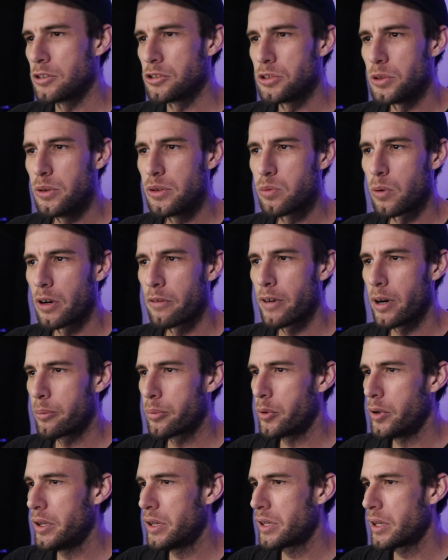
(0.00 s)
just use one of our
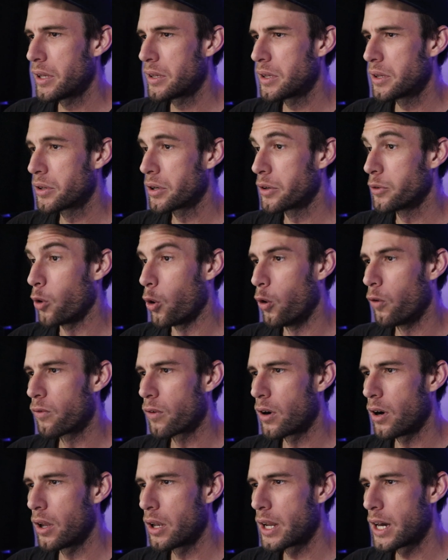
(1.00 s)
presets to turn the
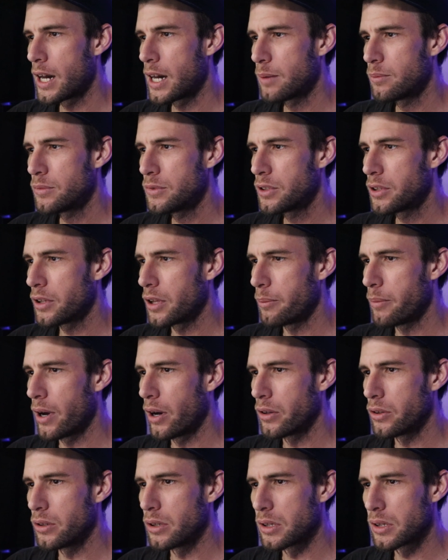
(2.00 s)
overall knob to the
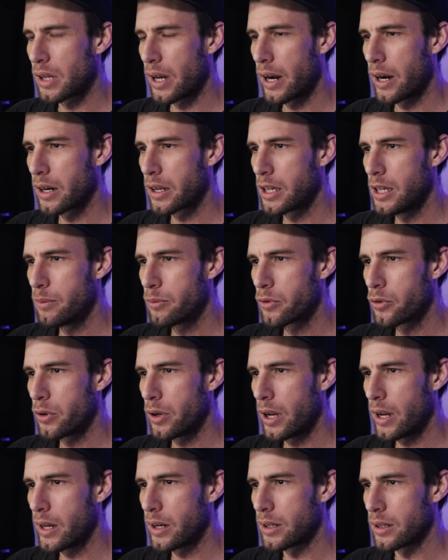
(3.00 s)
amount you desire and keep
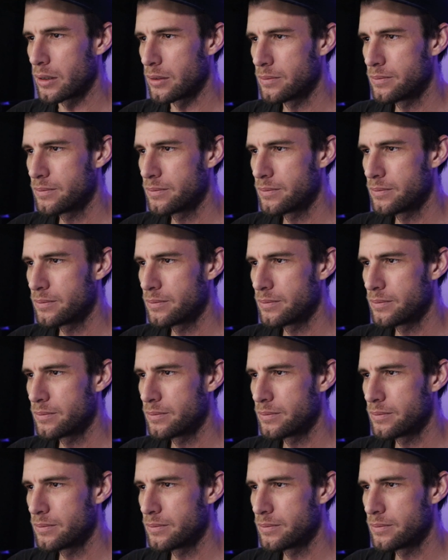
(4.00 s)
creating.